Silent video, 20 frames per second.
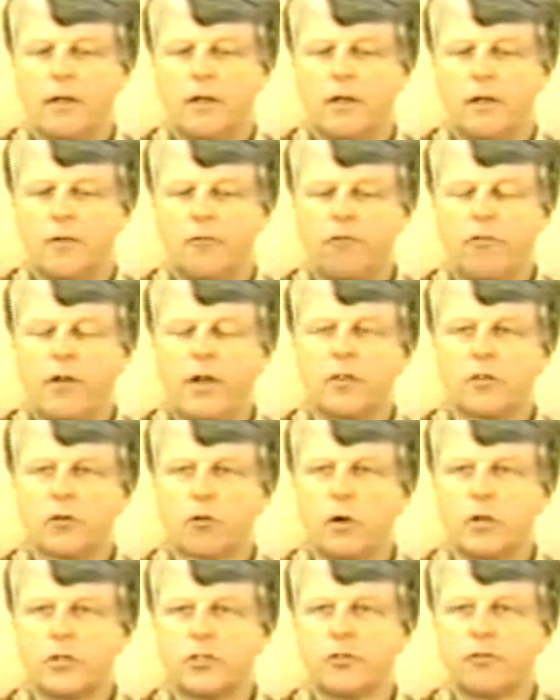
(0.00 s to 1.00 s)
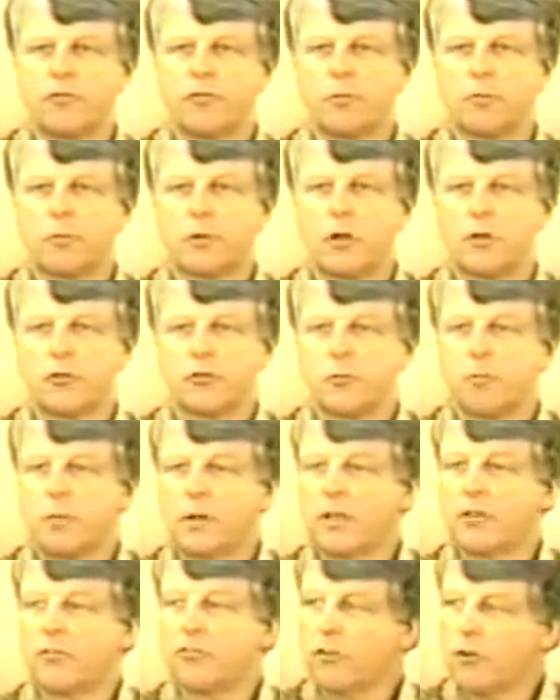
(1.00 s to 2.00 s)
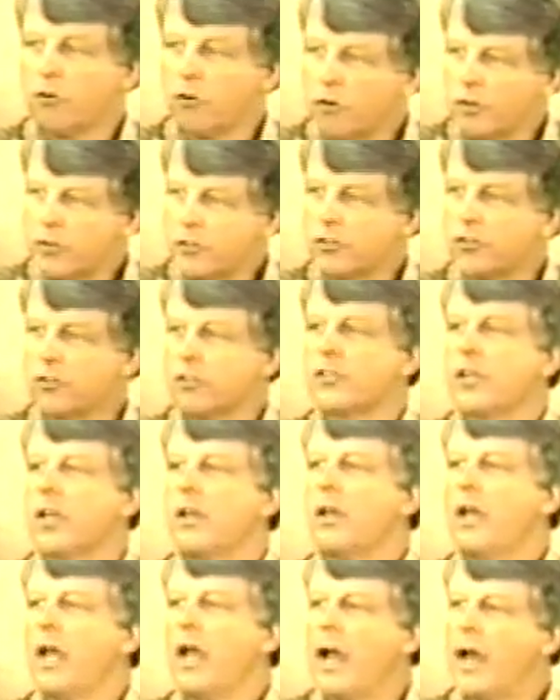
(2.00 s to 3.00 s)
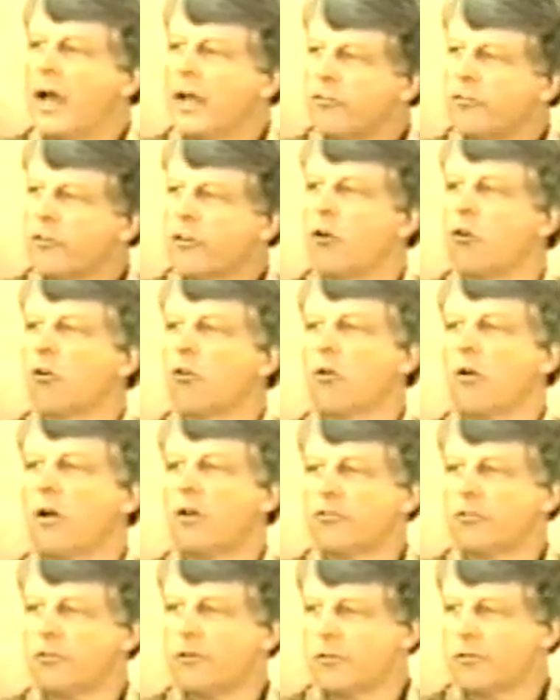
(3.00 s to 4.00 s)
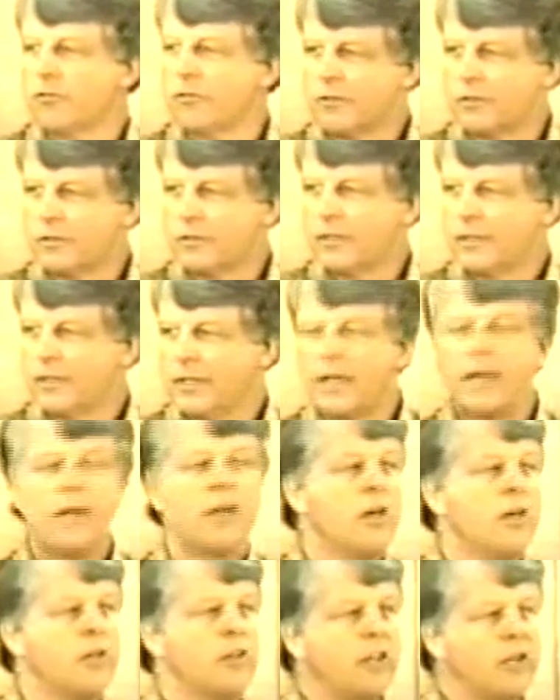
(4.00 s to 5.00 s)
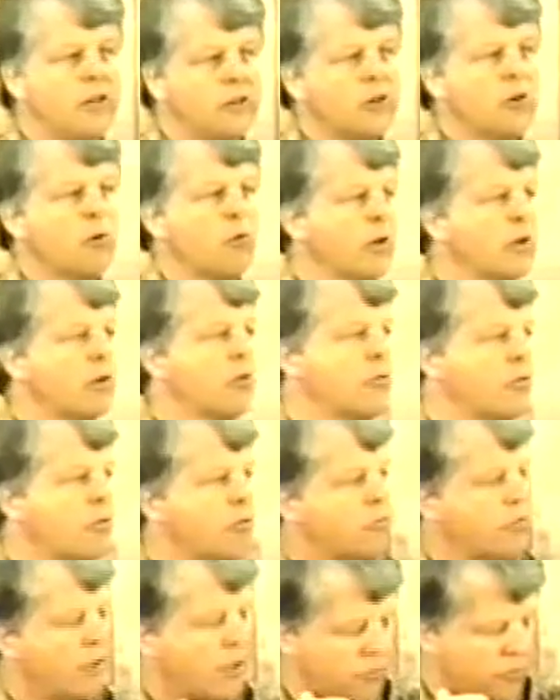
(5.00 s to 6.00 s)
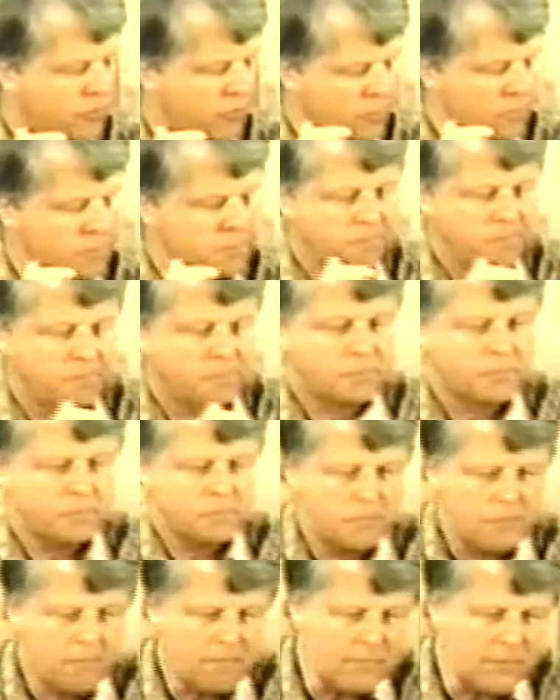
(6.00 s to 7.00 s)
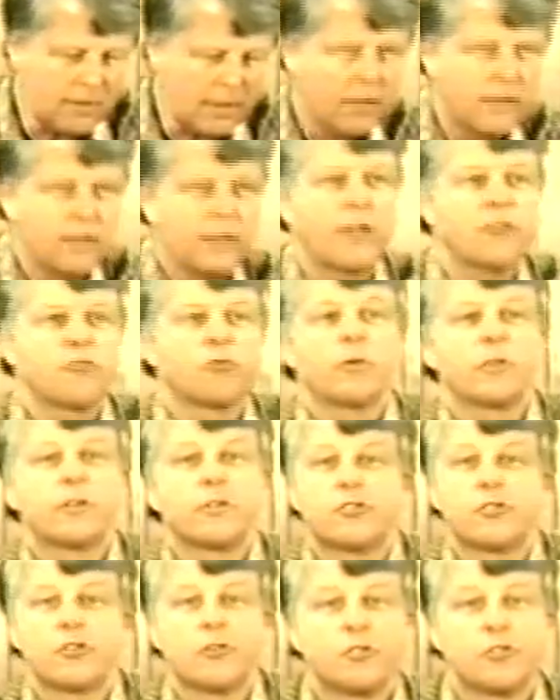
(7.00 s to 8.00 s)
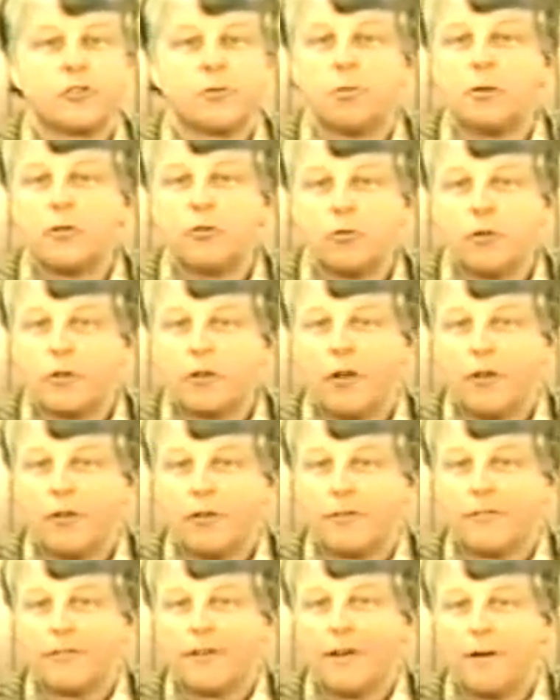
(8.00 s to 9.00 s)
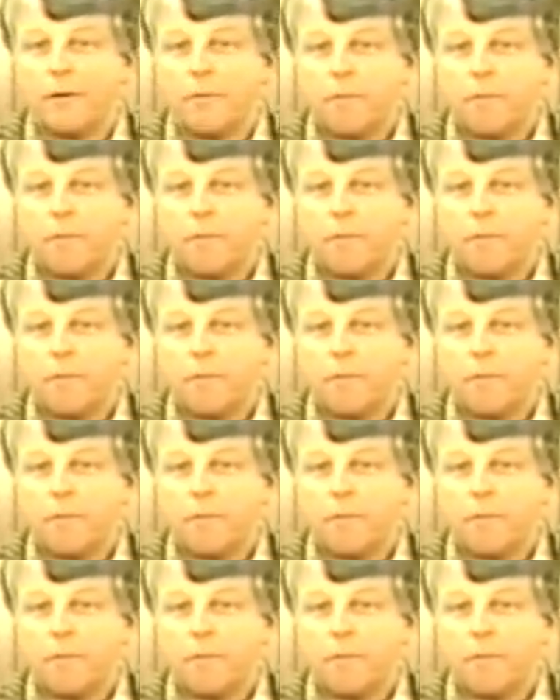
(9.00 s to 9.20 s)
Faith question from culture, because the early church had to go cross cultural. Then you know what Luther says? That's what the church should be doing all the time.